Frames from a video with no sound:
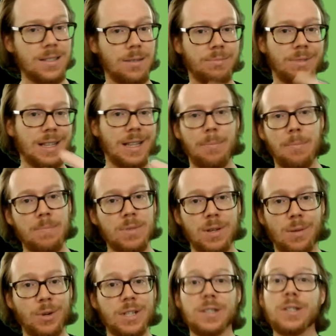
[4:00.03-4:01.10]
It's something that
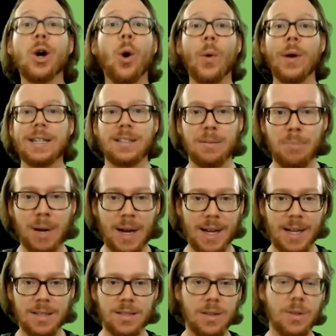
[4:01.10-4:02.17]
someone is going to
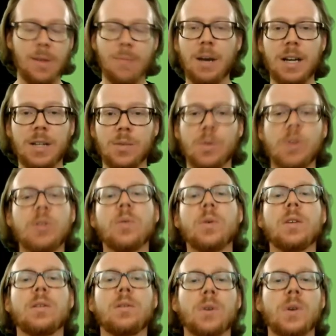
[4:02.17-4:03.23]
buy, so they might as well do
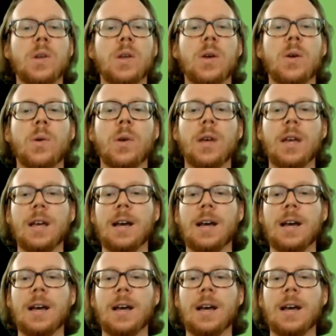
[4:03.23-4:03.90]
it through you.